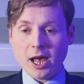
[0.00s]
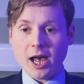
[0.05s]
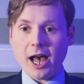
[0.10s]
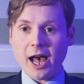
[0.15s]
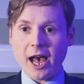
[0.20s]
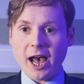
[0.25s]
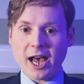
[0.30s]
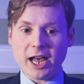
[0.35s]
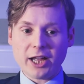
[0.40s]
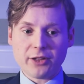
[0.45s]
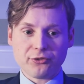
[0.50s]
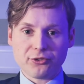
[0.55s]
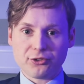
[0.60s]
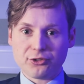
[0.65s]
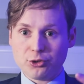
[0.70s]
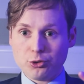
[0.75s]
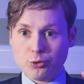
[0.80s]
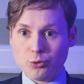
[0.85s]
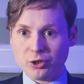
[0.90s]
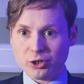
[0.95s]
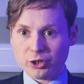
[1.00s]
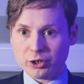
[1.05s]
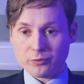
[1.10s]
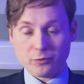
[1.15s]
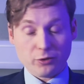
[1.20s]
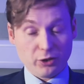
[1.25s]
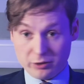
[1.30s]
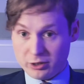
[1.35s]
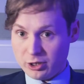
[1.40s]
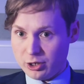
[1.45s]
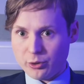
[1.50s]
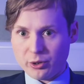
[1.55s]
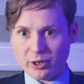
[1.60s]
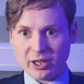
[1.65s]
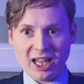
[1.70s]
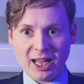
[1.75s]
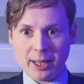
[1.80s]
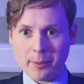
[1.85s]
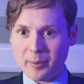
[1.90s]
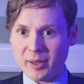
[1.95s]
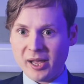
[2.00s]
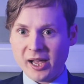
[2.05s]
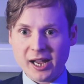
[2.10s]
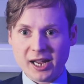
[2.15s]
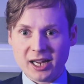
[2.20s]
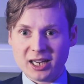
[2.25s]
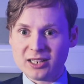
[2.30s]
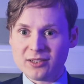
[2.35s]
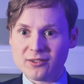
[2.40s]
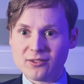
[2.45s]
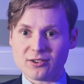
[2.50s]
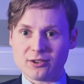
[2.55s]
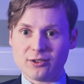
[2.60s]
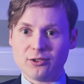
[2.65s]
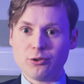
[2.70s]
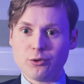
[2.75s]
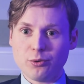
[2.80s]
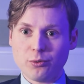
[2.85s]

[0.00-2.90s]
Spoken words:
and do the campaigns and do